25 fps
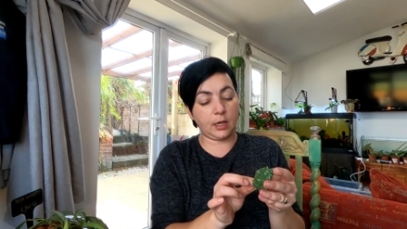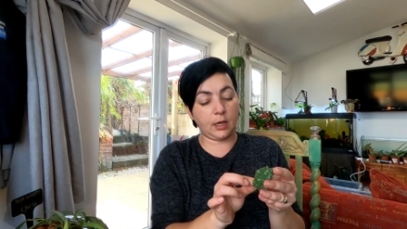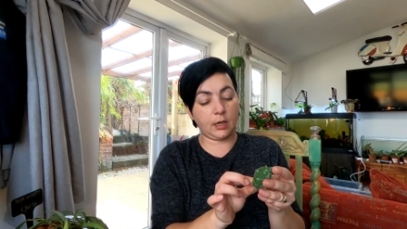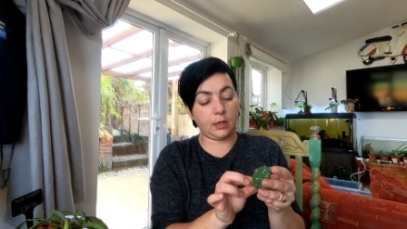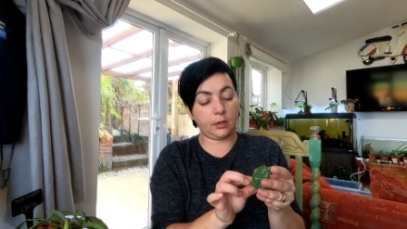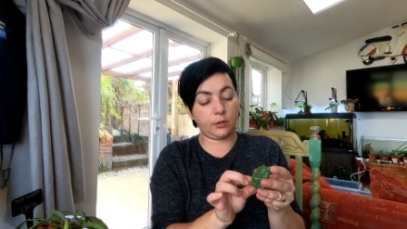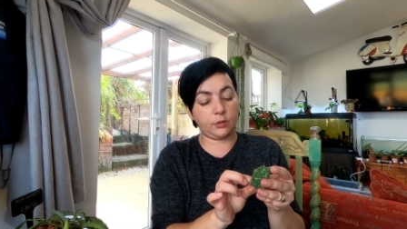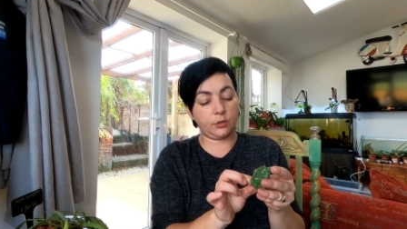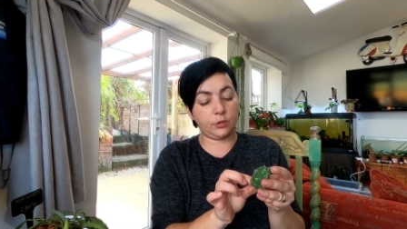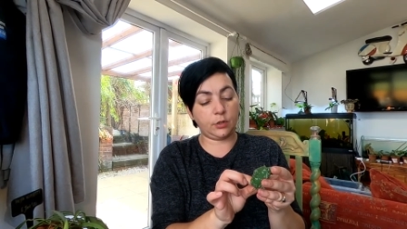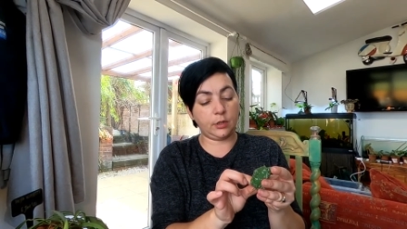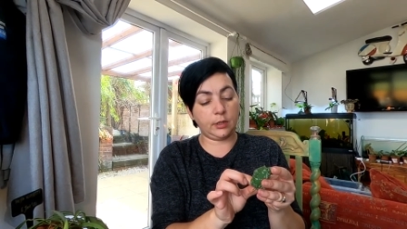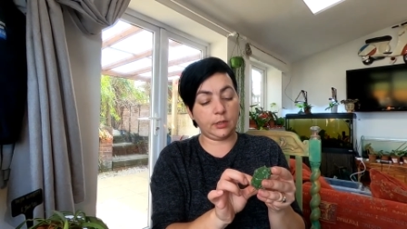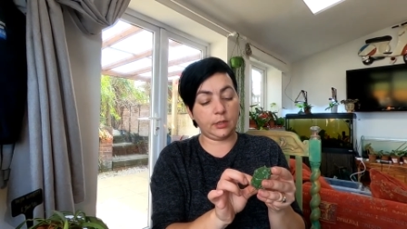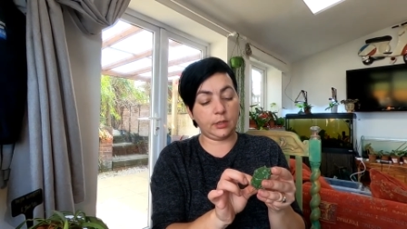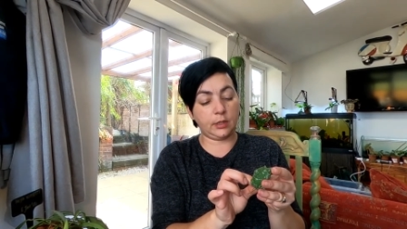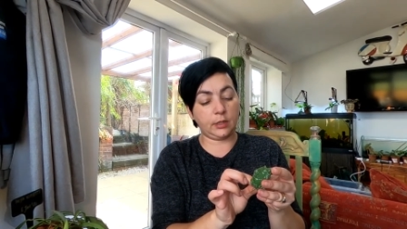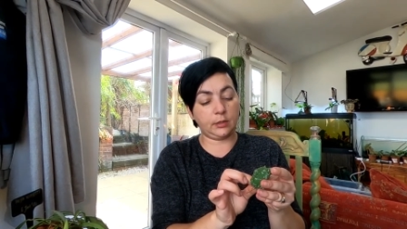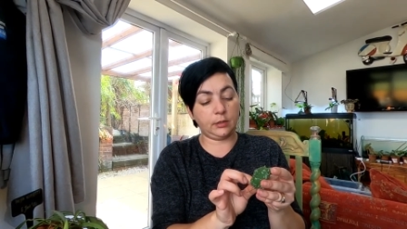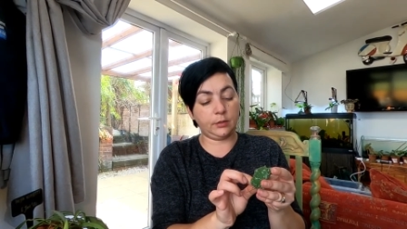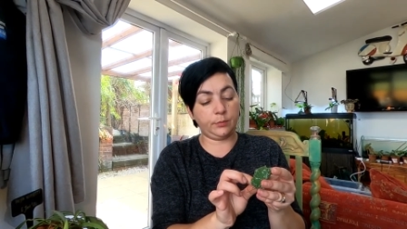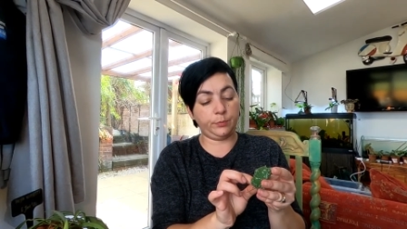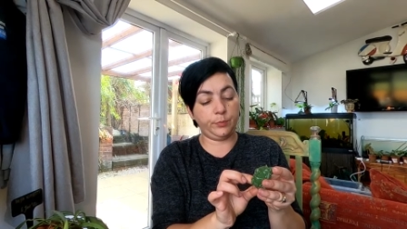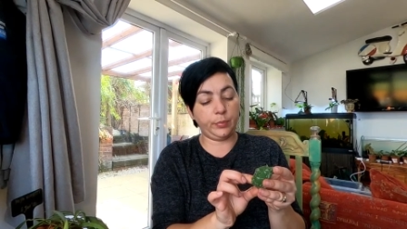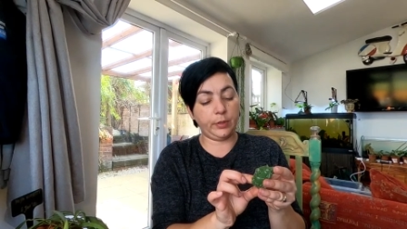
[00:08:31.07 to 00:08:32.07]
actually,
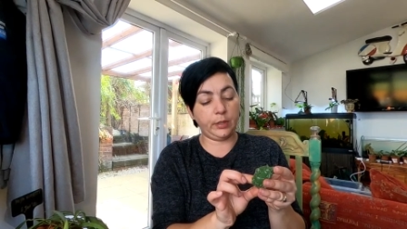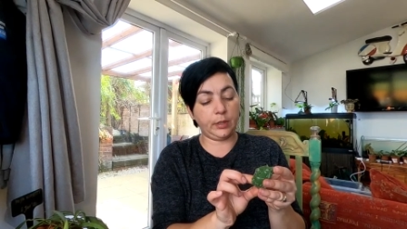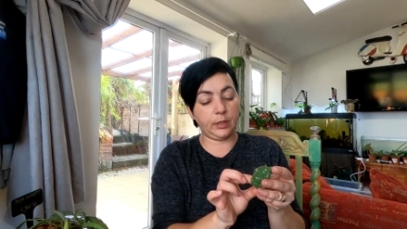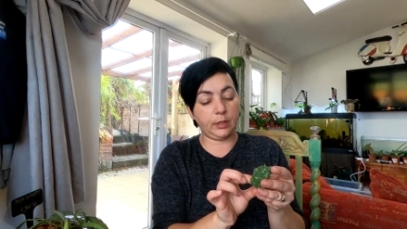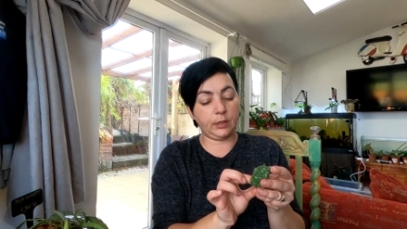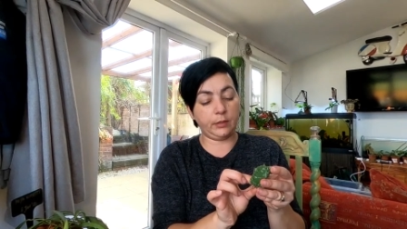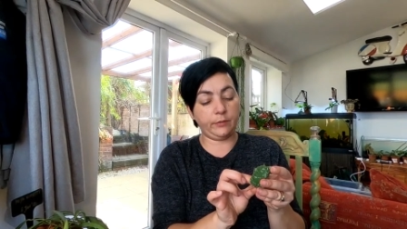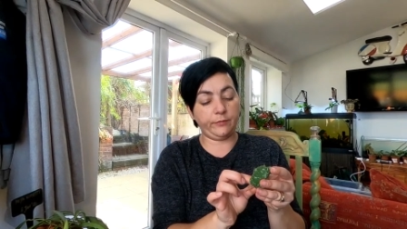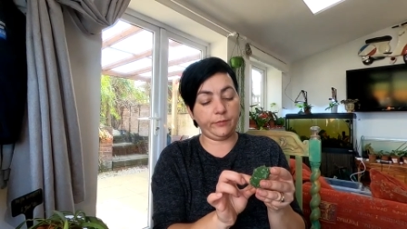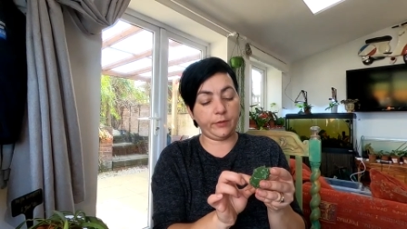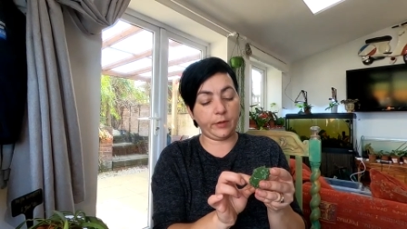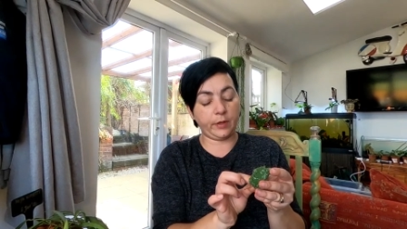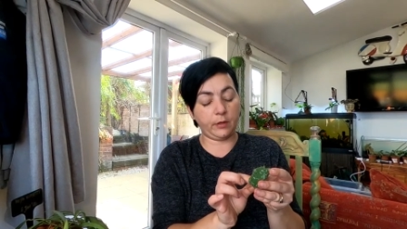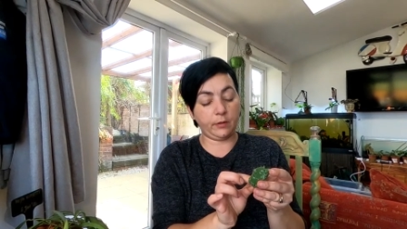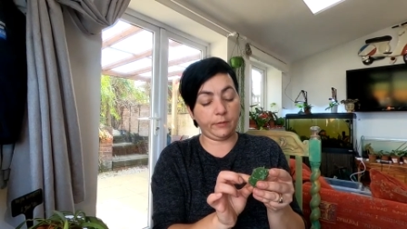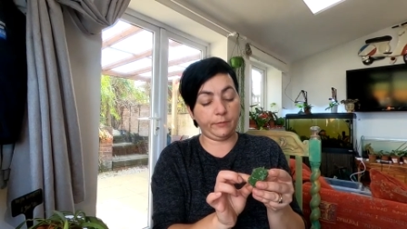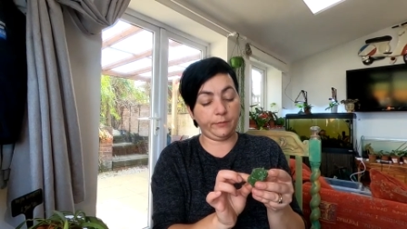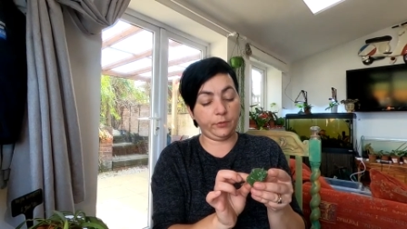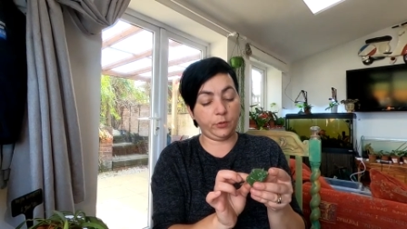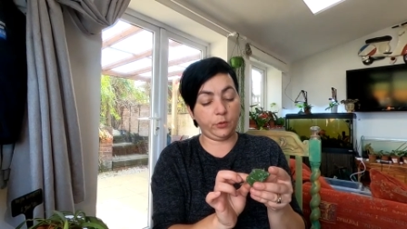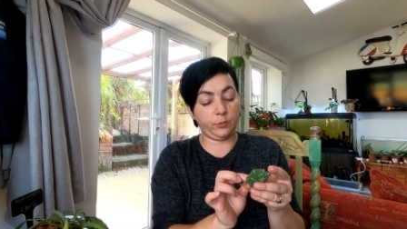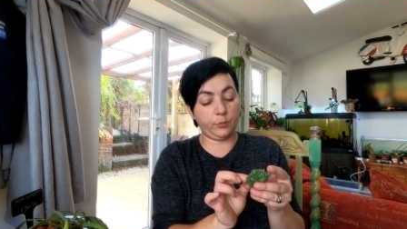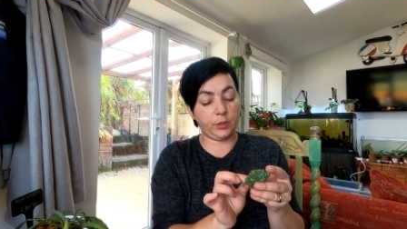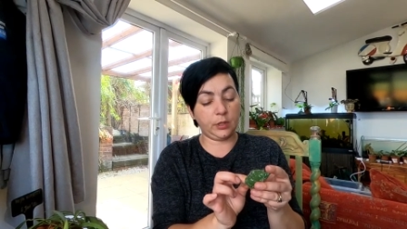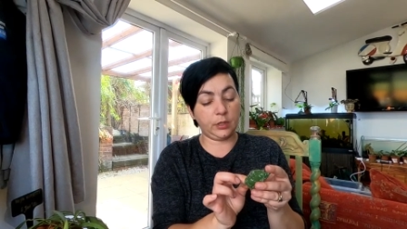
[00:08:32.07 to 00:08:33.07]
not big fan of
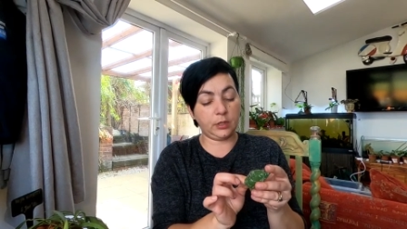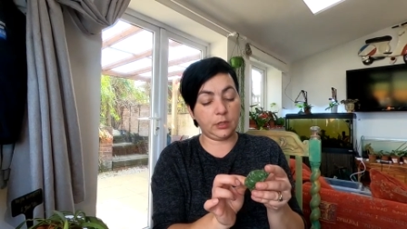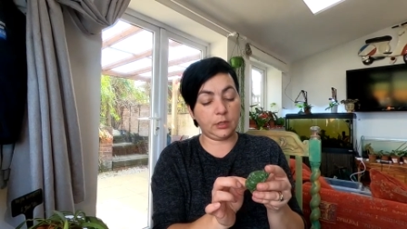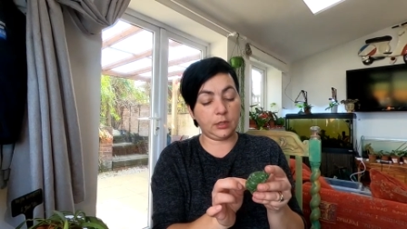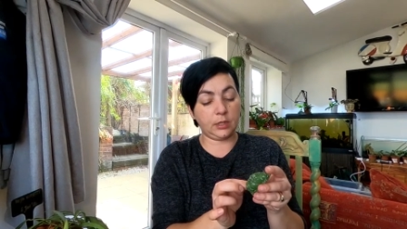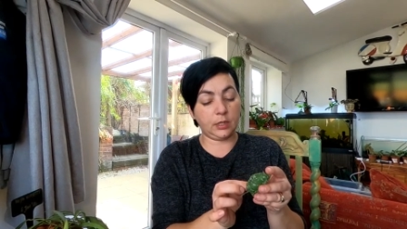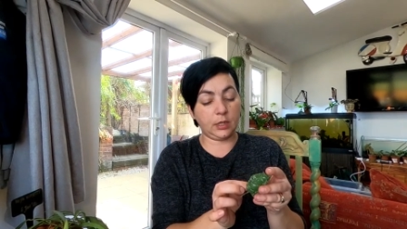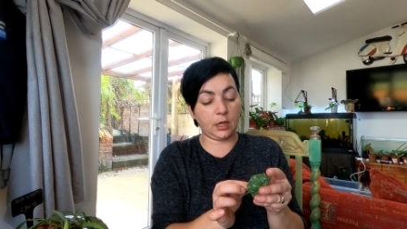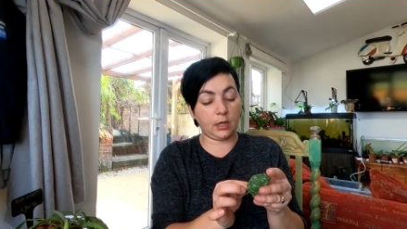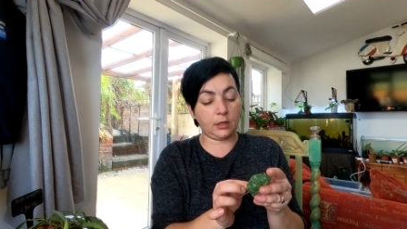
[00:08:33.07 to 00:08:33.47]
humidity.